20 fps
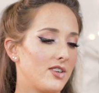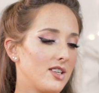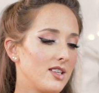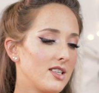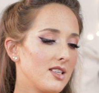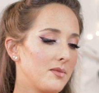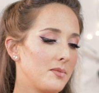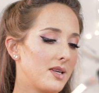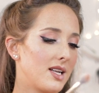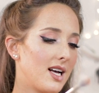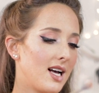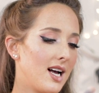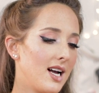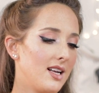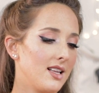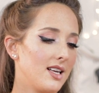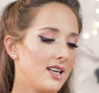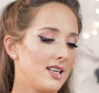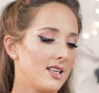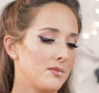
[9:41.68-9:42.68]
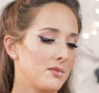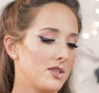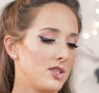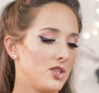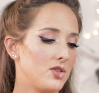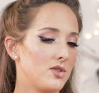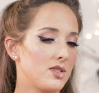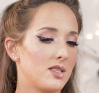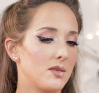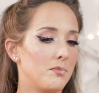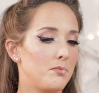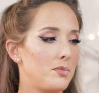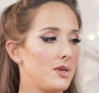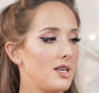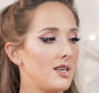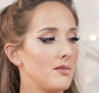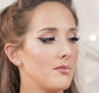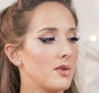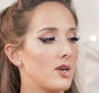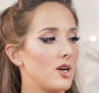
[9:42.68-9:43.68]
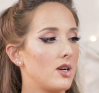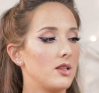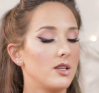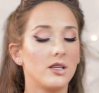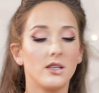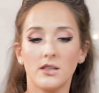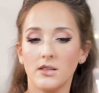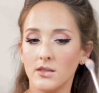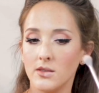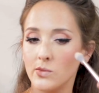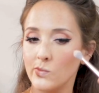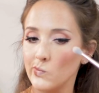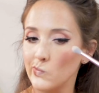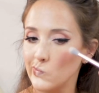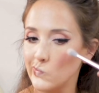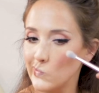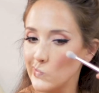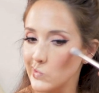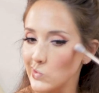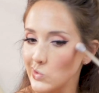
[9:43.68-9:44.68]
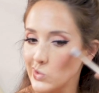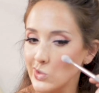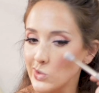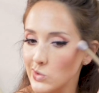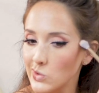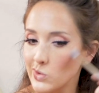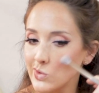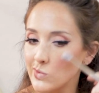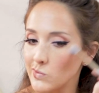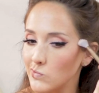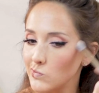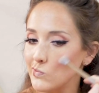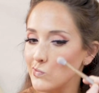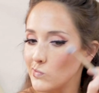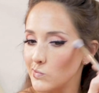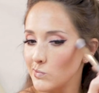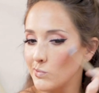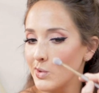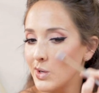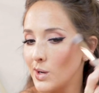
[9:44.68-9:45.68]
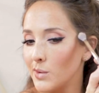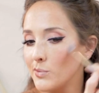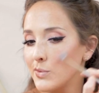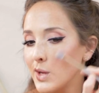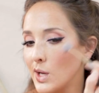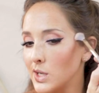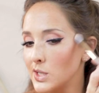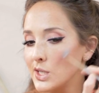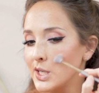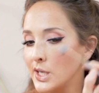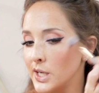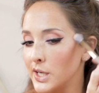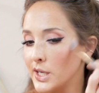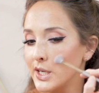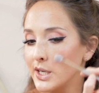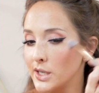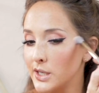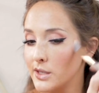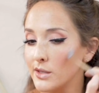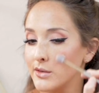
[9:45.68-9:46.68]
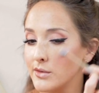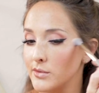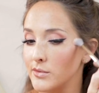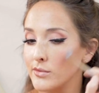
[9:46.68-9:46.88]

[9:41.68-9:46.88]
for a little bit of highlight, I'm gonna use the Beam color. And just pop that here.